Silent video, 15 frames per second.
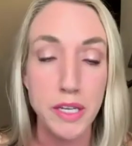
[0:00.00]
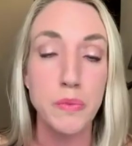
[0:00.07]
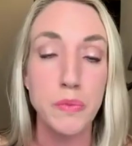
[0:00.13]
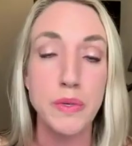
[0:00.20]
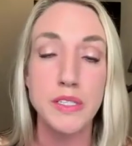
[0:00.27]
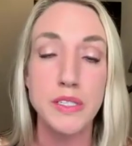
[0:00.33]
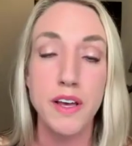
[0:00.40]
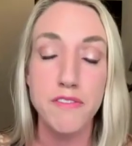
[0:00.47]
It
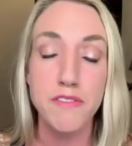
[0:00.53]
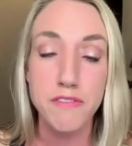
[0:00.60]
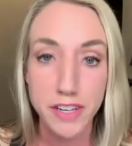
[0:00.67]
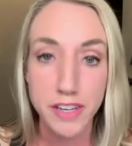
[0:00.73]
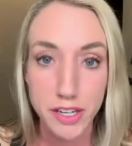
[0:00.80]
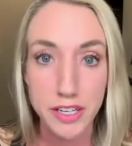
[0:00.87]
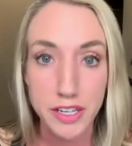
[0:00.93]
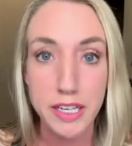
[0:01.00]
was a
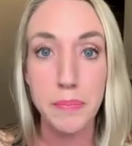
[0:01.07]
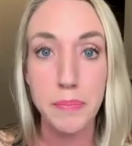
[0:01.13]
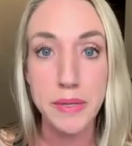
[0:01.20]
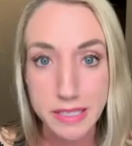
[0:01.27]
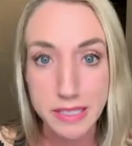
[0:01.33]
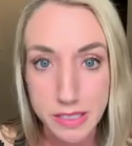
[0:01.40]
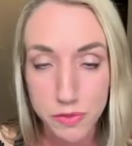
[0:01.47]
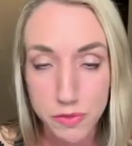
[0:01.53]
very
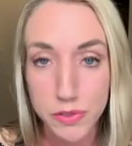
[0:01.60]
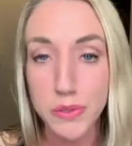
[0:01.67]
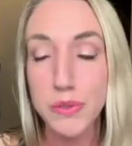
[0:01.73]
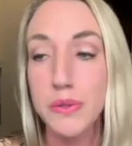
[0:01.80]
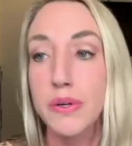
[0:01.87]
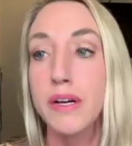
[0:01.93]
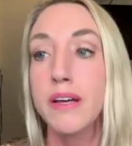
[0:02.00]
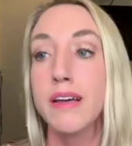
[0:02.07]

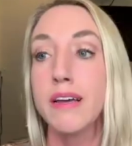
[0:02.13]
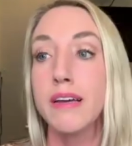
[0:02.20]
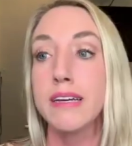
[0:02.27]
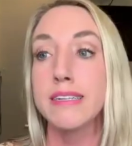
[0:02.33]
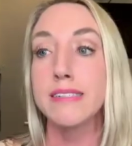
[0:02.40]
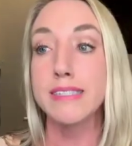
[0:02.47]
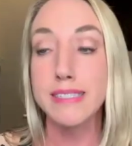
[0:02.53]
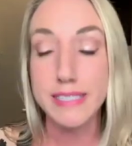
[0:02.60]
peaceful
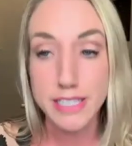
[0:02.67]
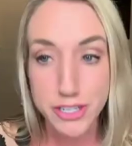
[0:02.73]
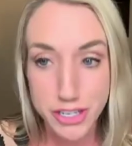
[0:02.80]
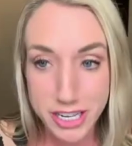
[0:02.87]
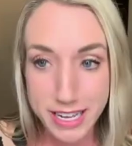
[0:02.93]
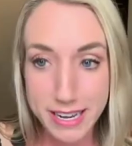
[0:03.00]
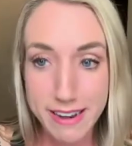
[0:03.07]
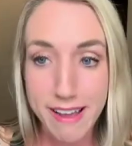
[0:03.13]

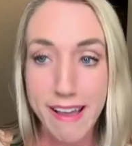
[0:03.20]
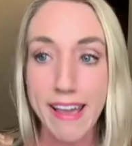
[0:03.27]
decision.